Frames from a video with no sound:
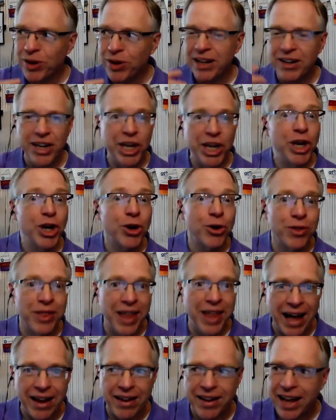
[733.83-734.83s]
can hear
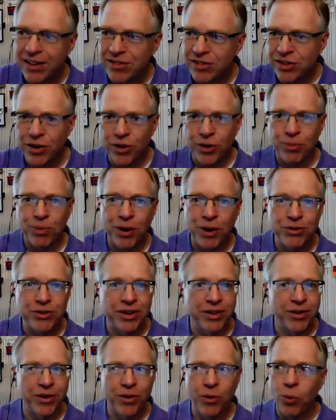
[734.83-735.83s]
that as they're
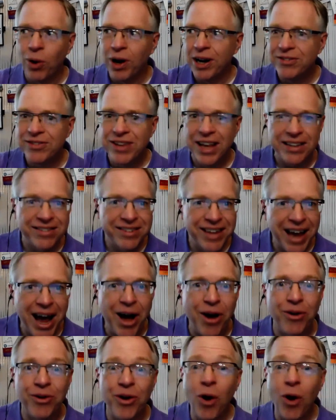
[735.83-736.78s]
approaching. They're, what does that sound?